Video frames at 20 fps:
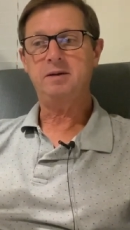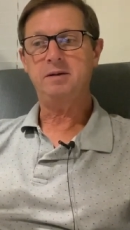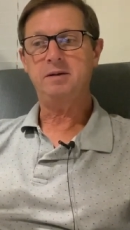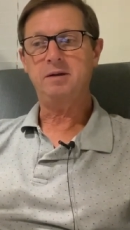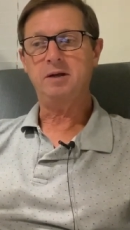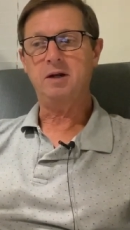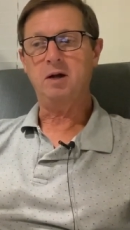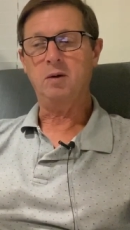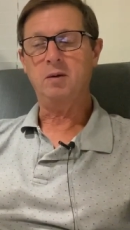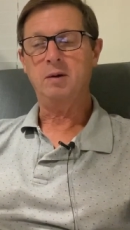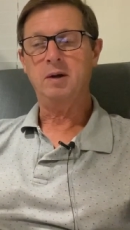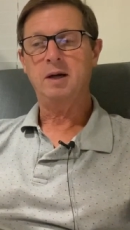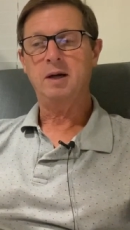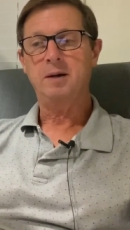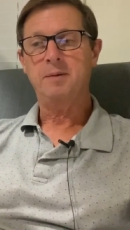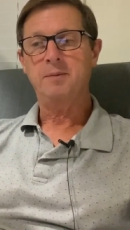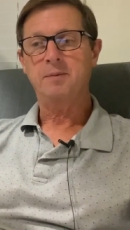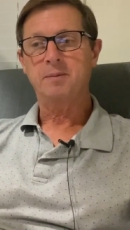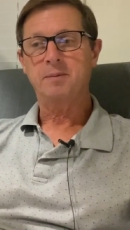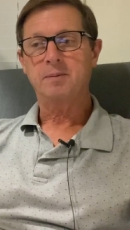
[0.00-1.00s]
you know,
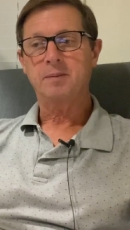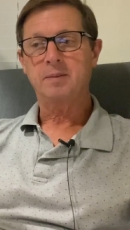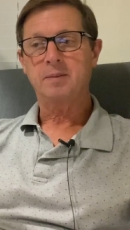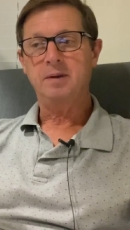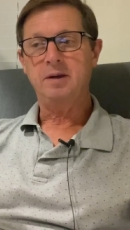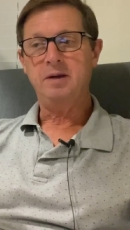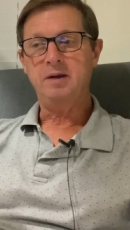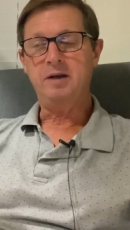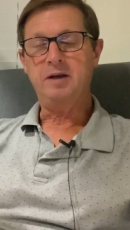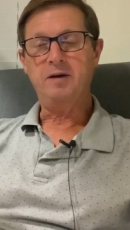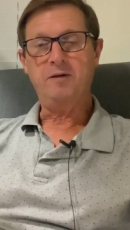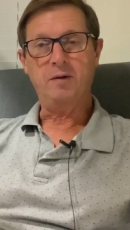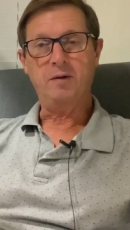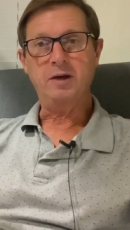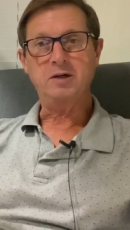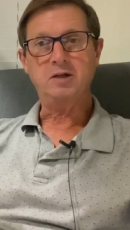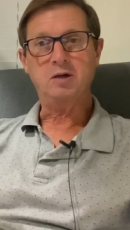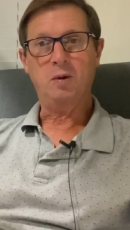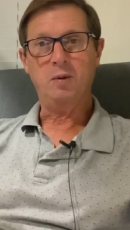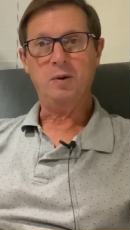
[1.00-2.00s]

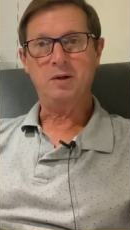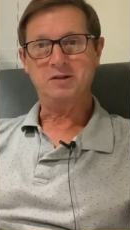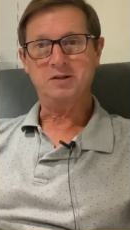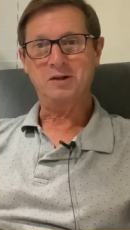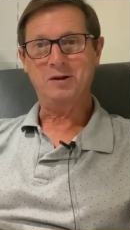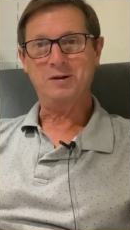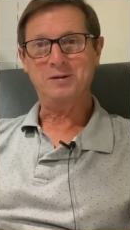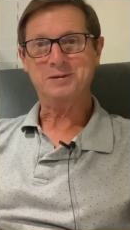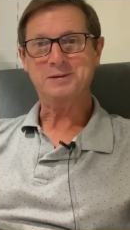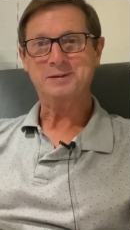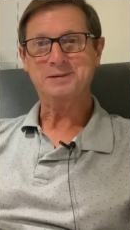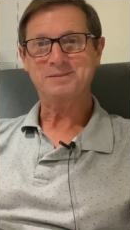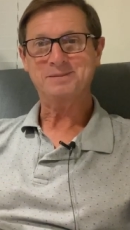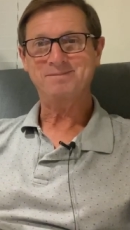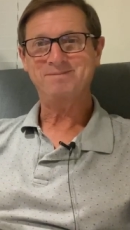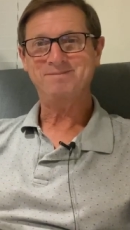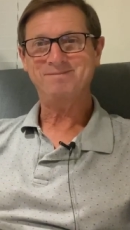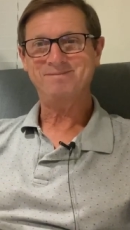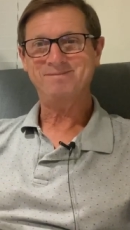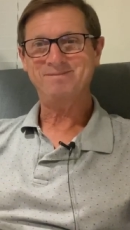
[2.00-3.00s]
differential results,
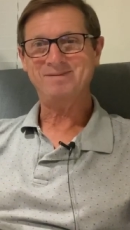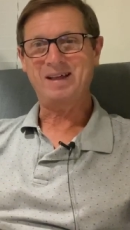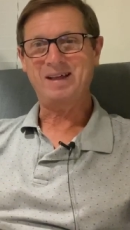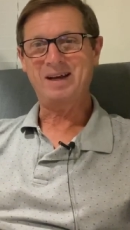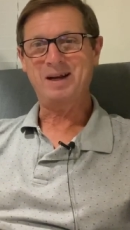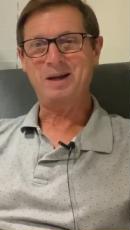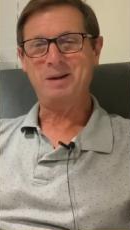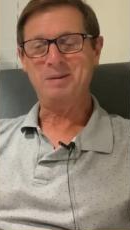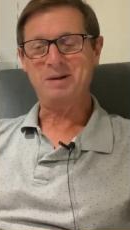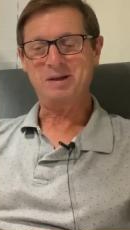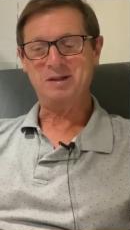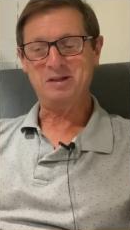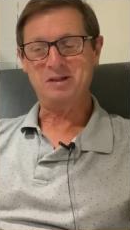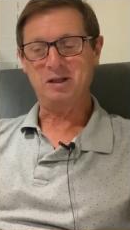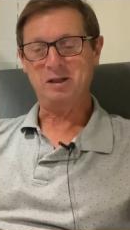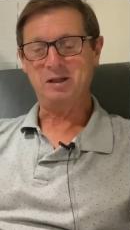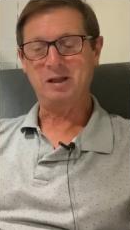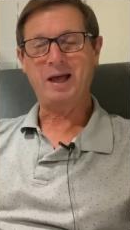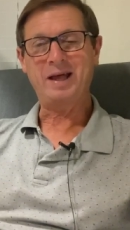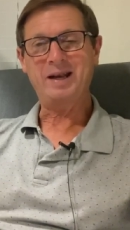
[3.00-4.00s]
and I'm
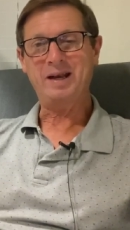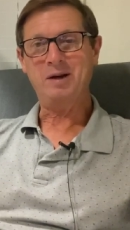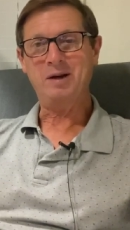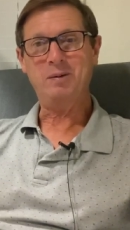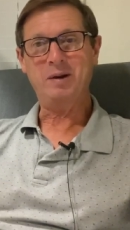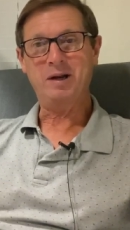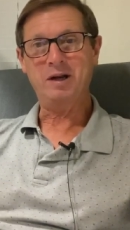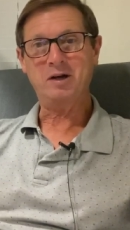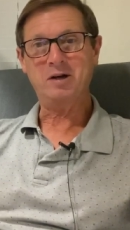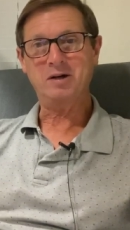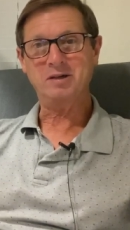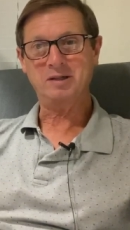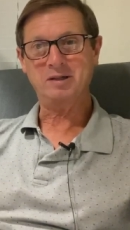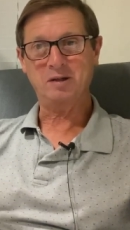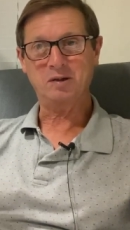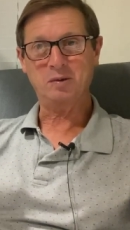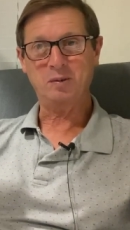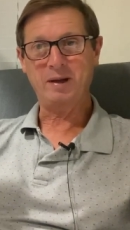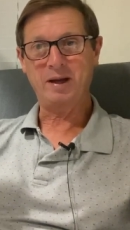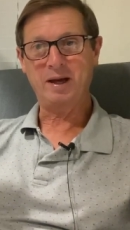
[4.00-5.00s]
delighted when it turns
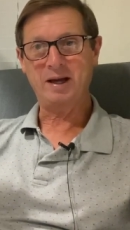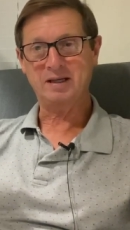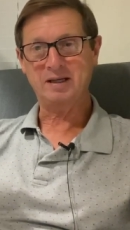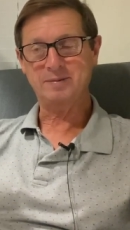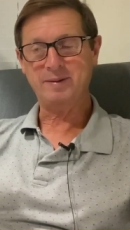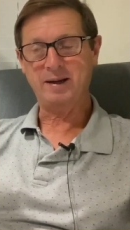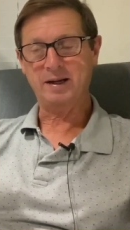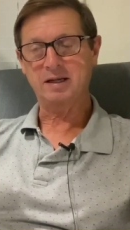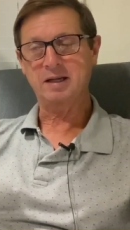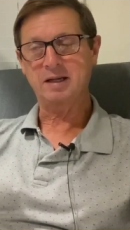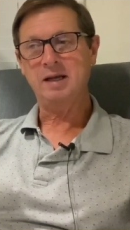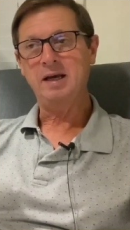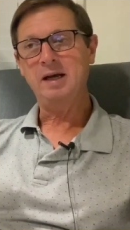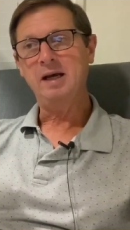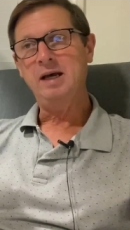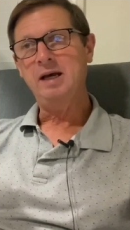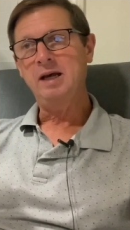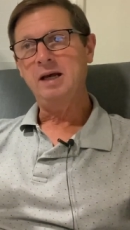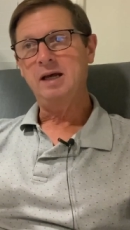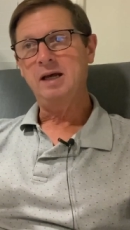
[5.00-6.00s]
out the way I expect.
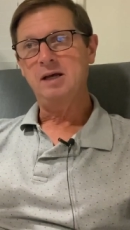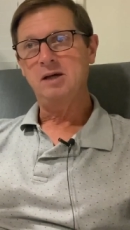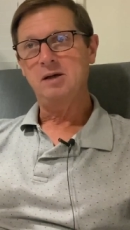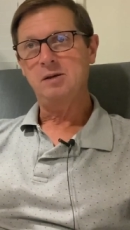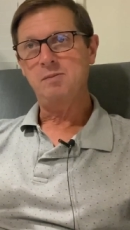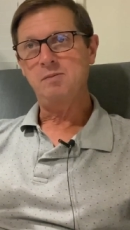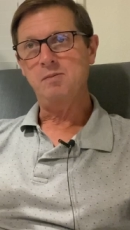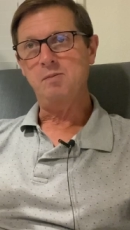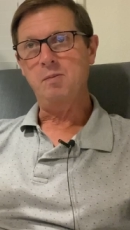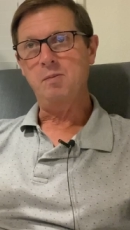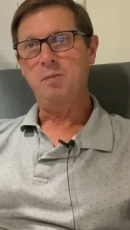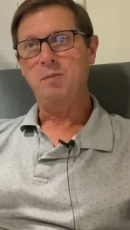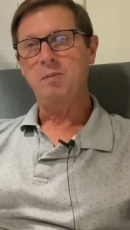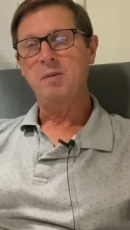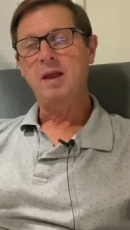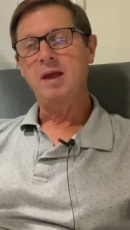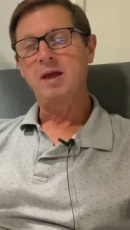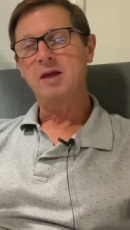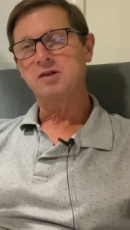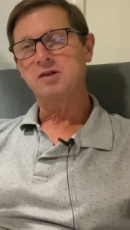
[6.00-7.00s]
Hmm.
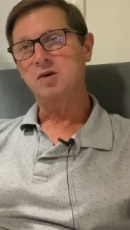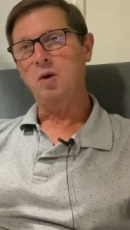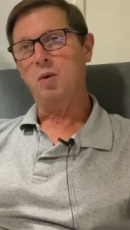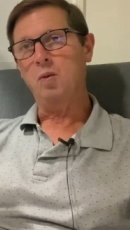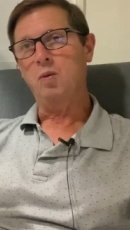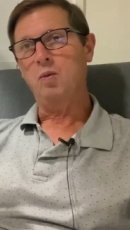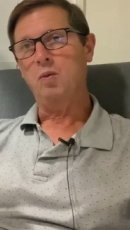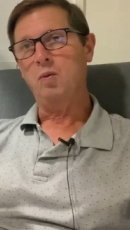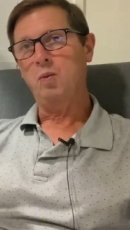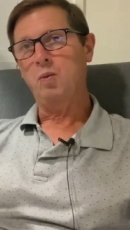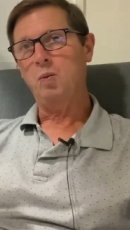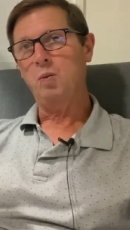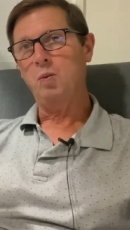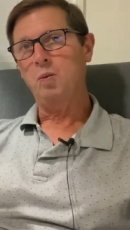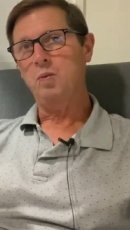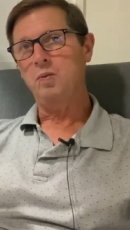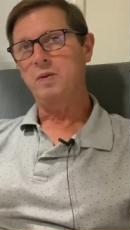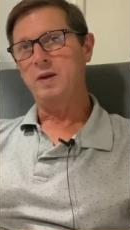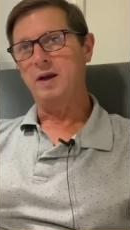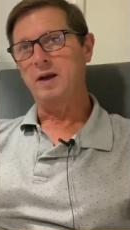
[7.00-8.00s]
So
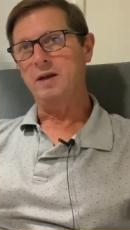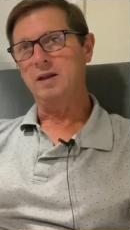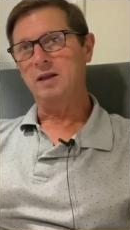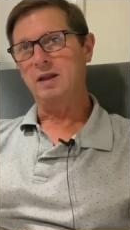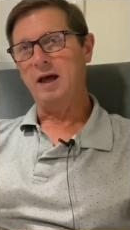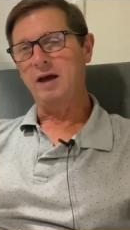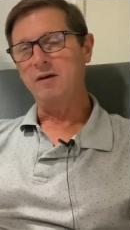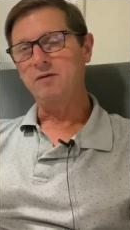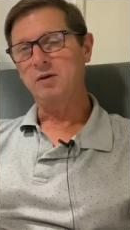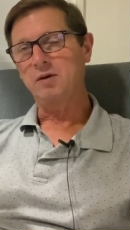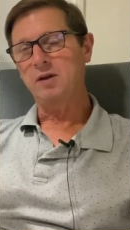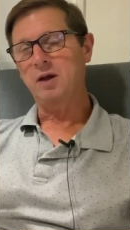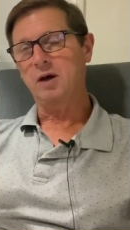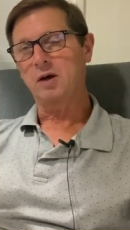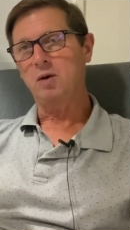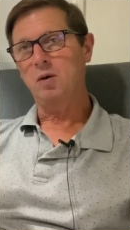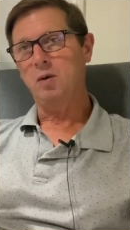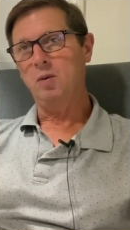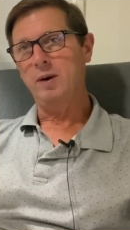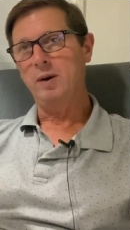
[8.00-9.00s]
then life will not
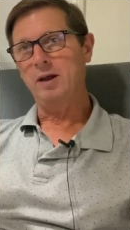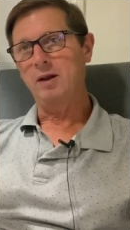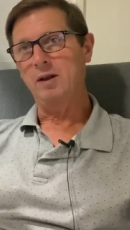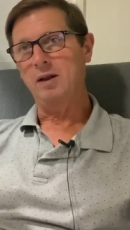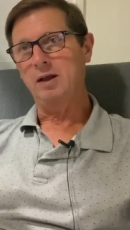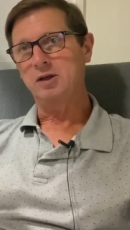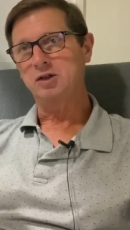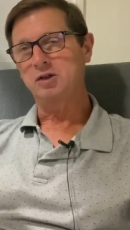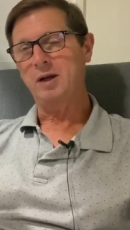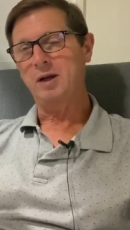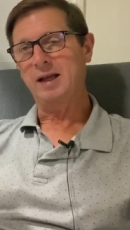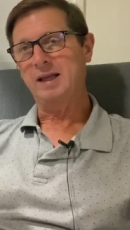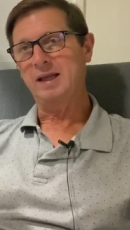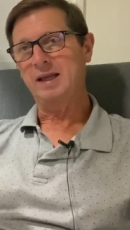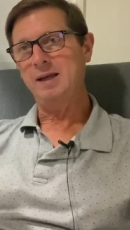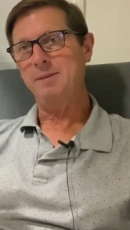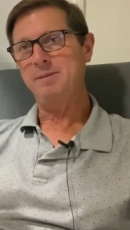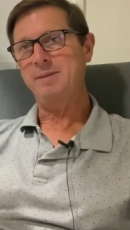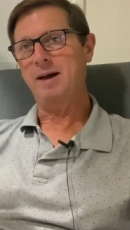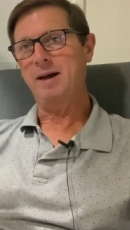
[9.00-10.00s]
go well. Should I
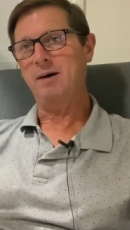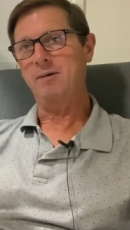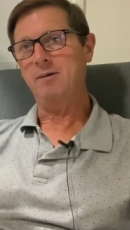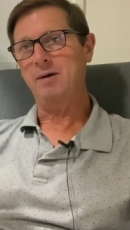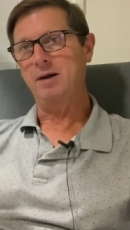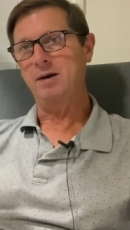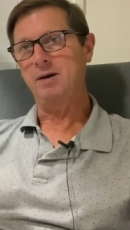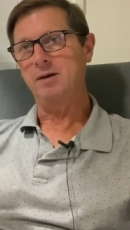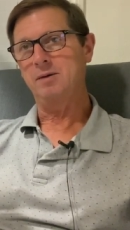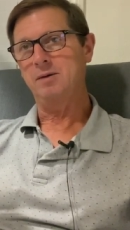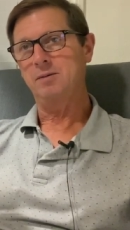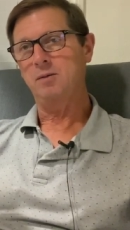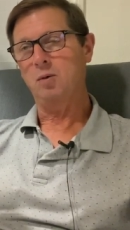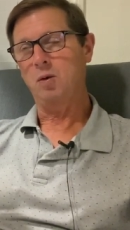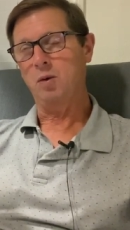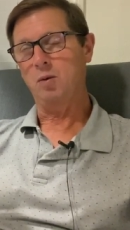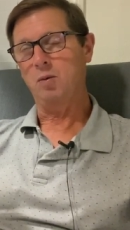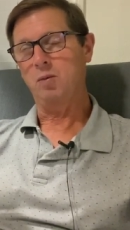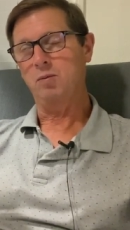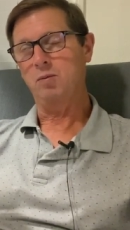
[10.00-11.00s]
keep that one
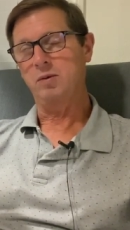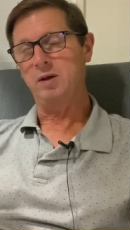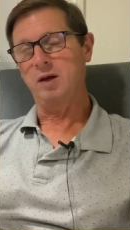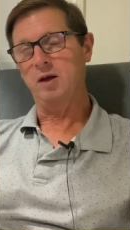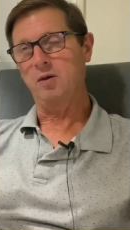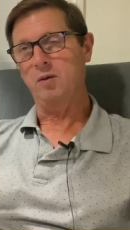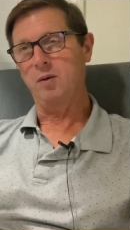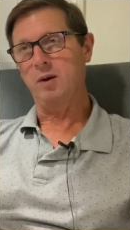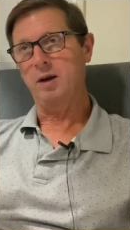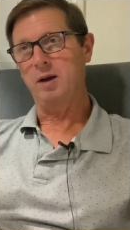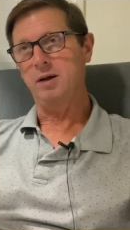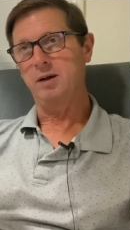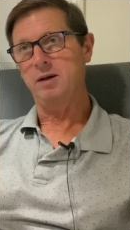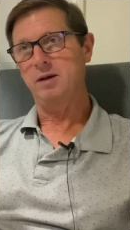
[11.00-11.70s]
or the other one?